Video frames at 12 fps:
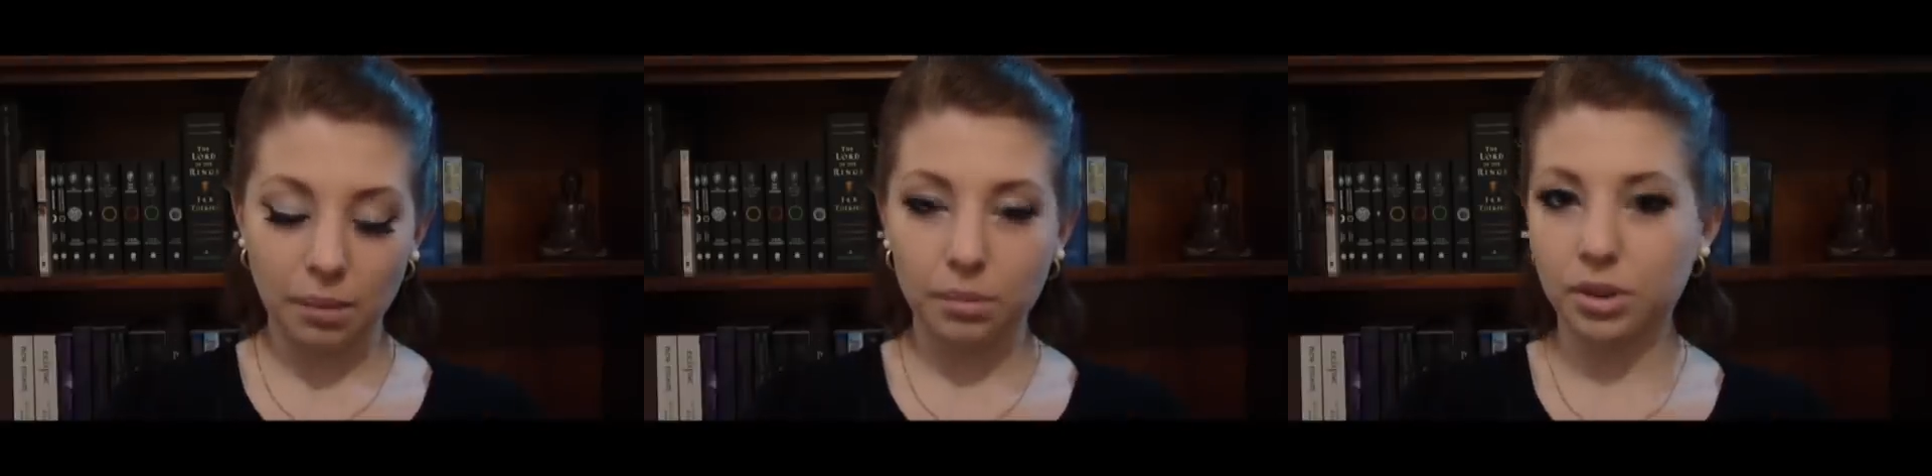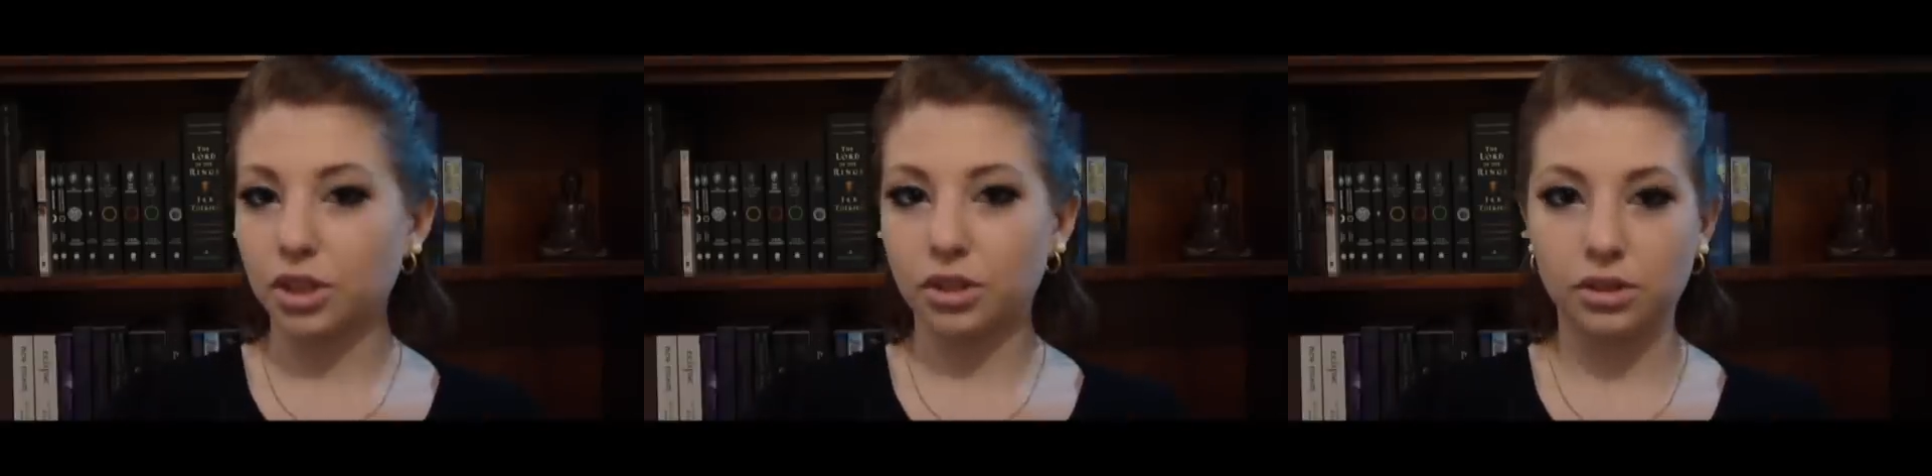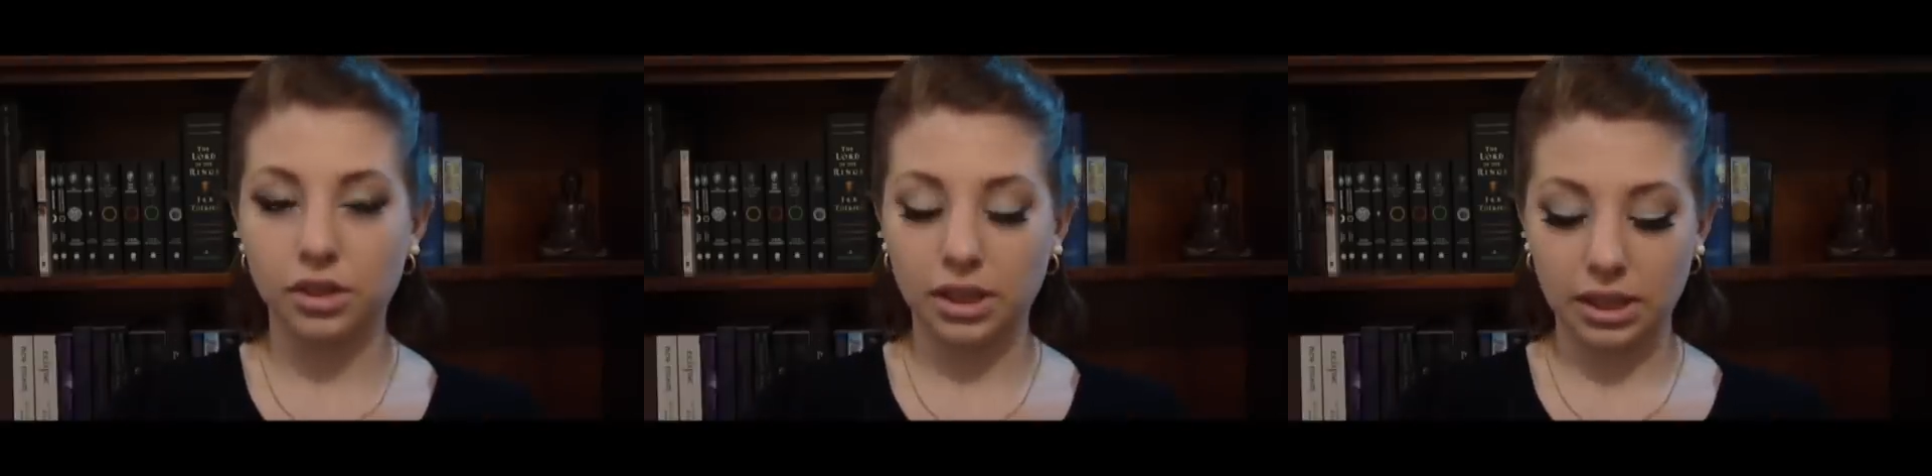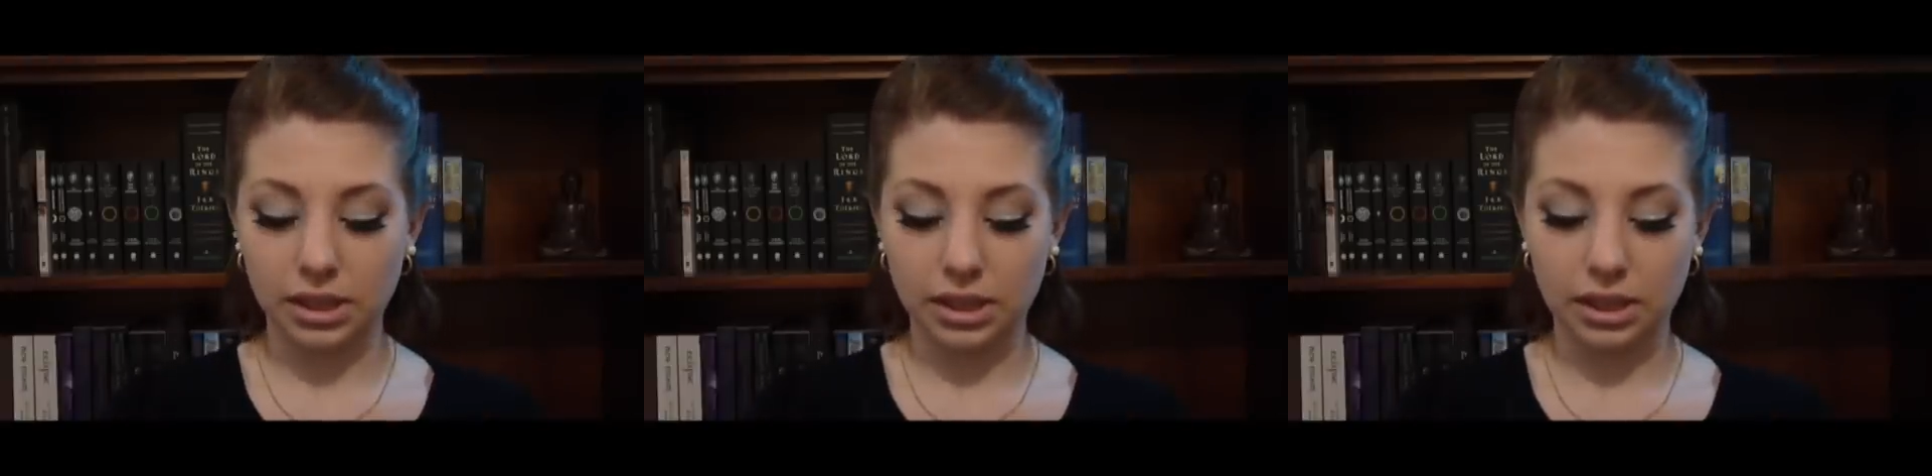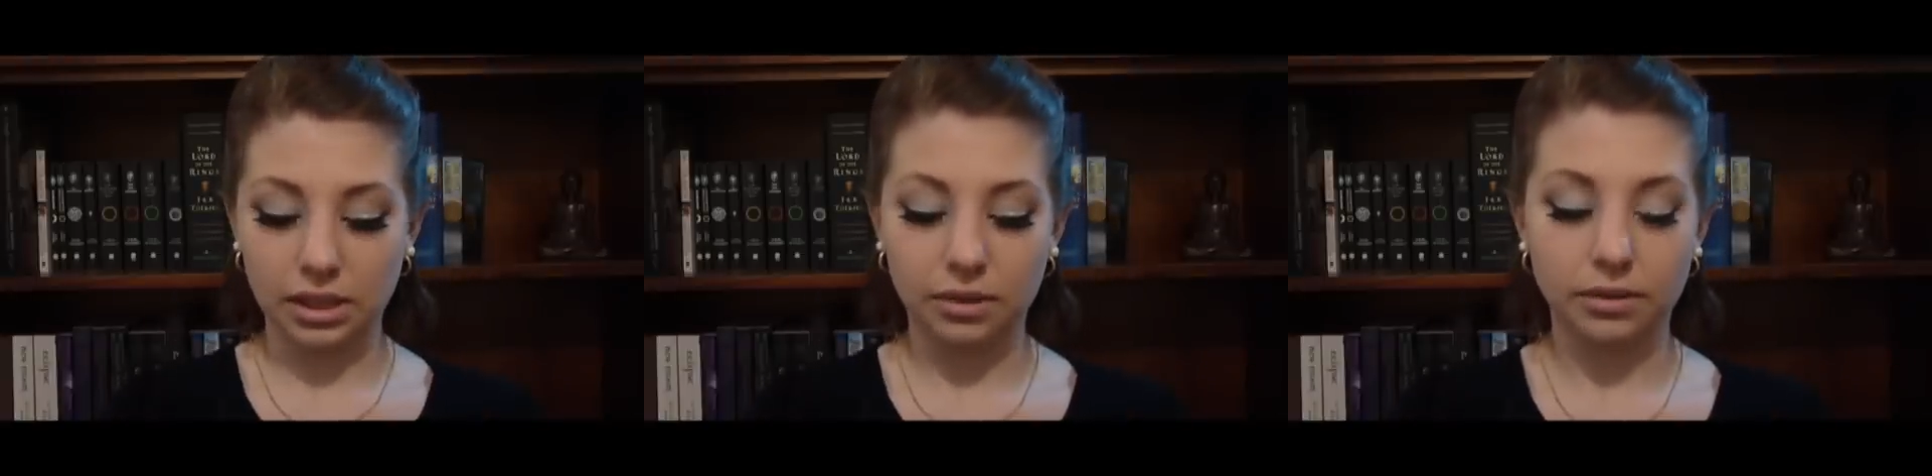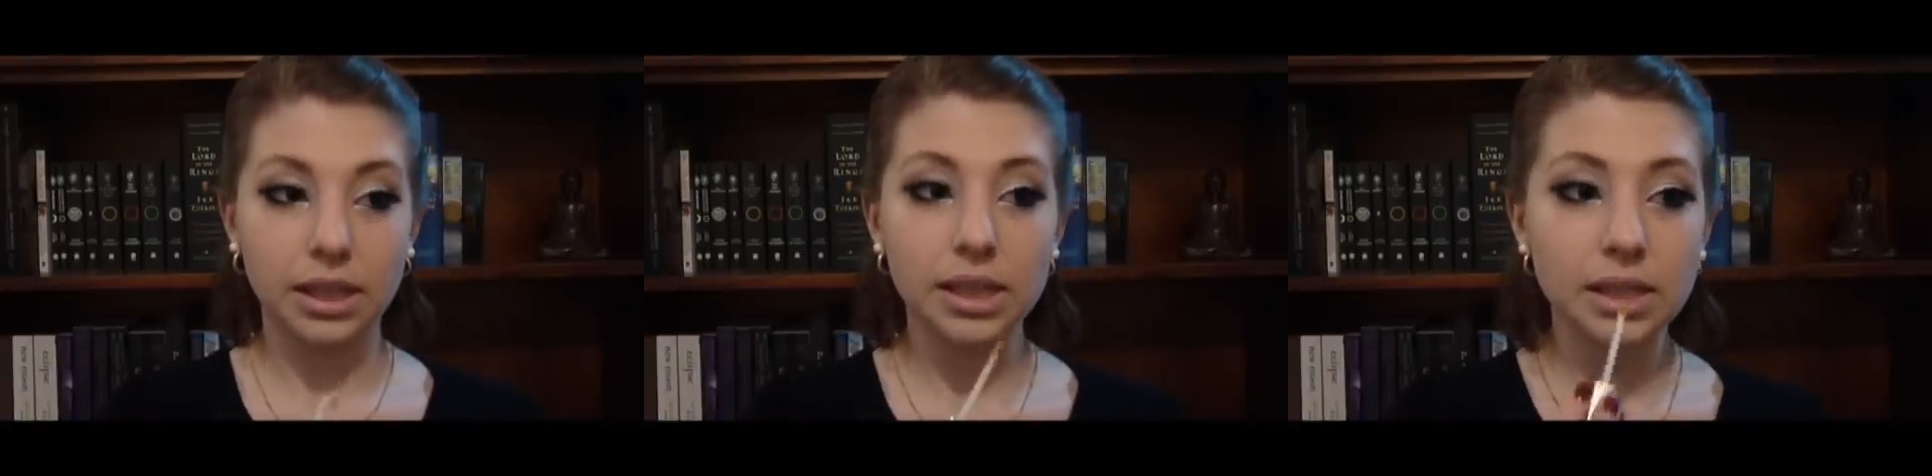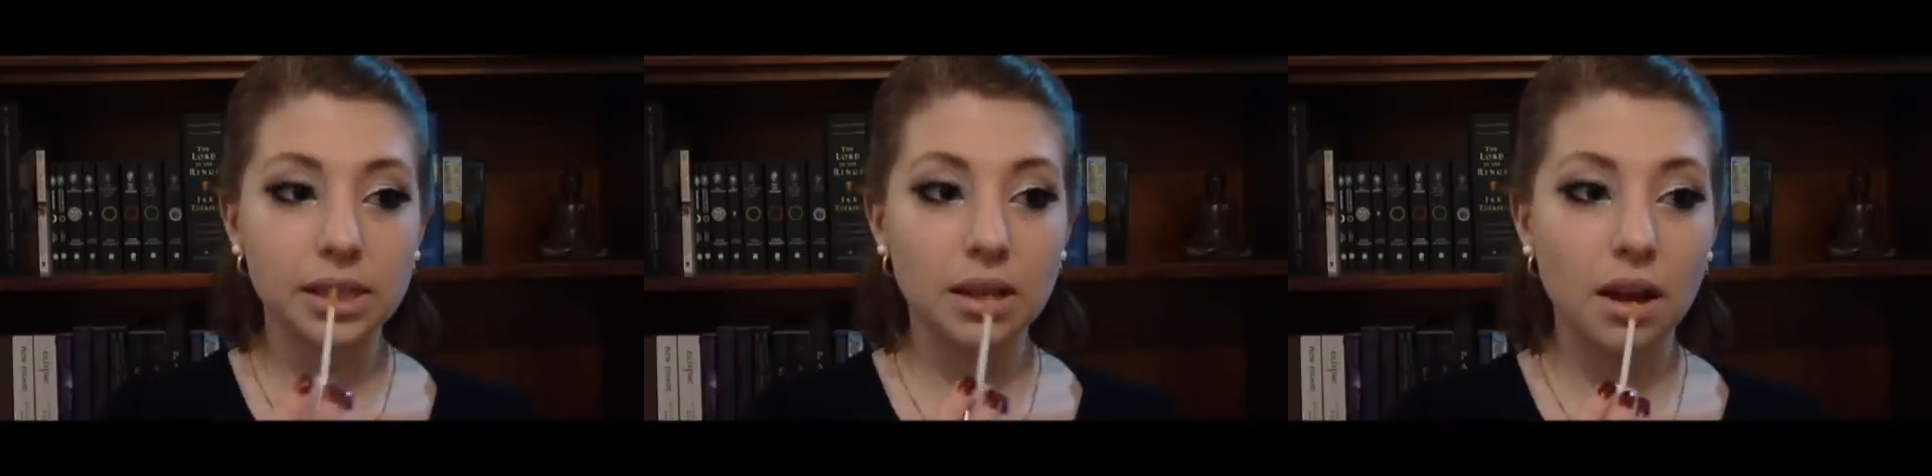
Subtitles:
but you can use a concealer for this.